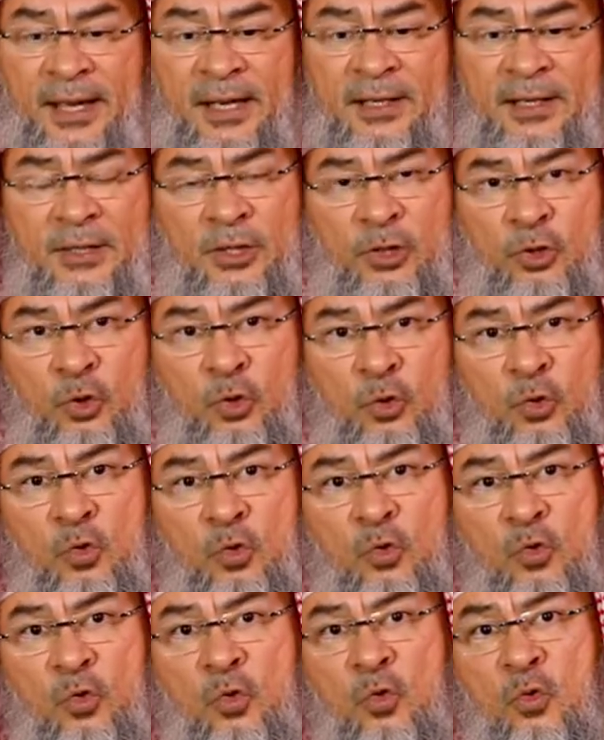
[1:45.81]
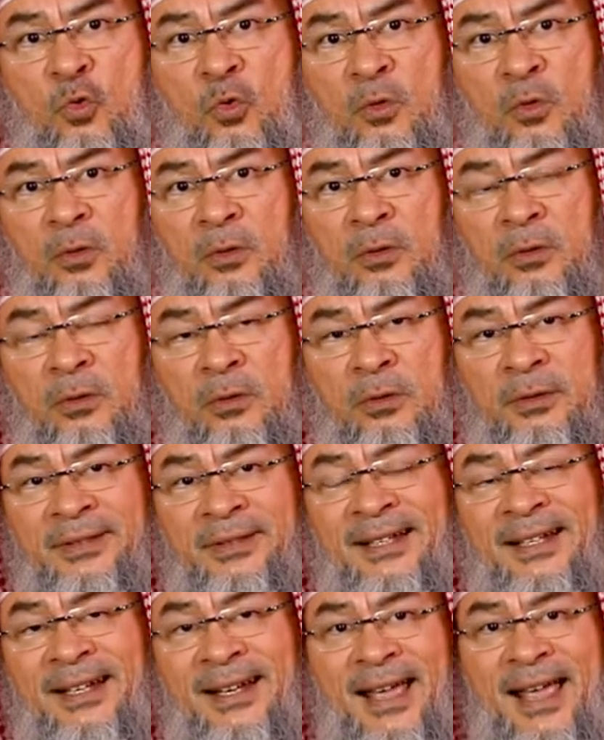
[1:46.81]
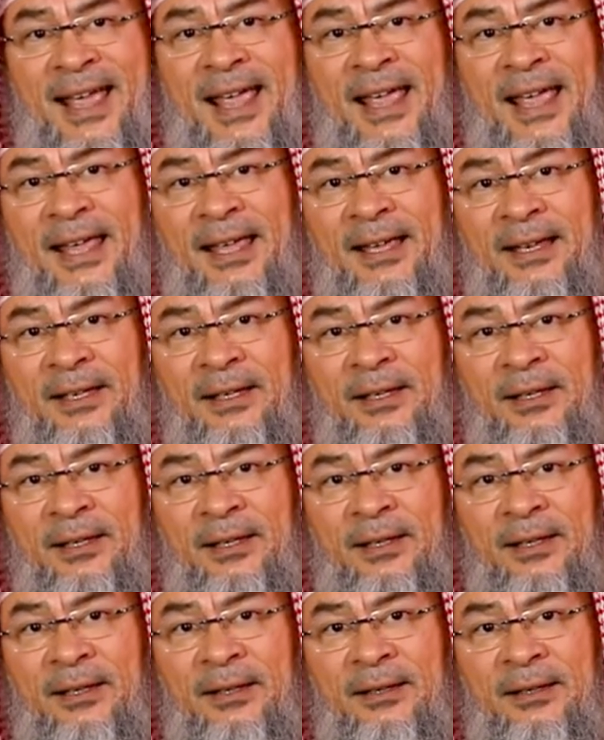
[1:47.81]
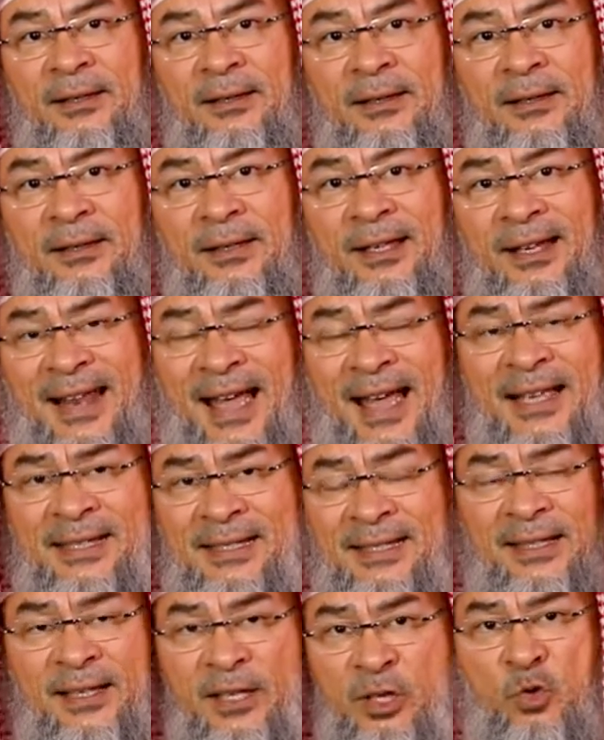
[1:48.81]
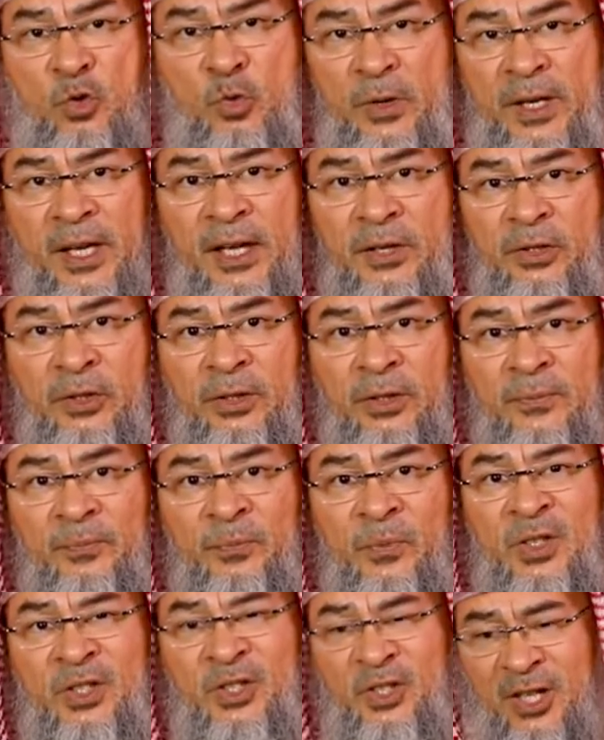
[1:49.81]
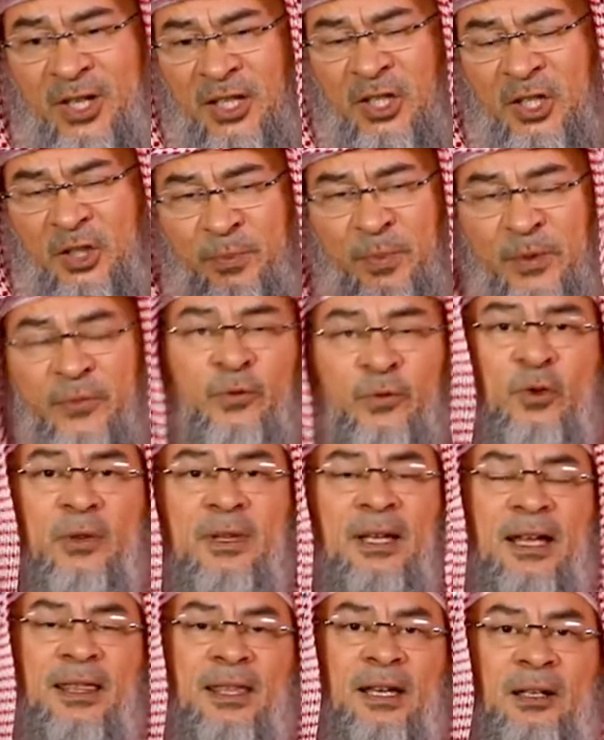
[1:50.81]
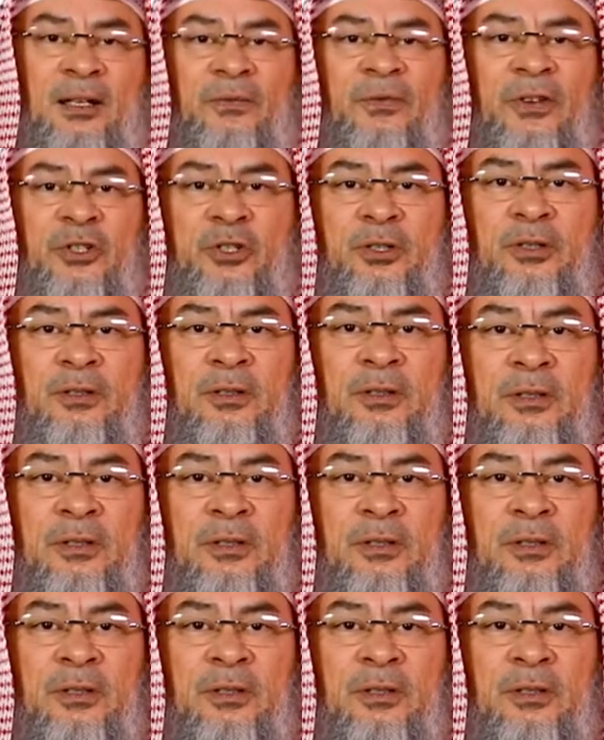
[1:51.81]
is to delay the last thing you eat just before the adhan of fajr.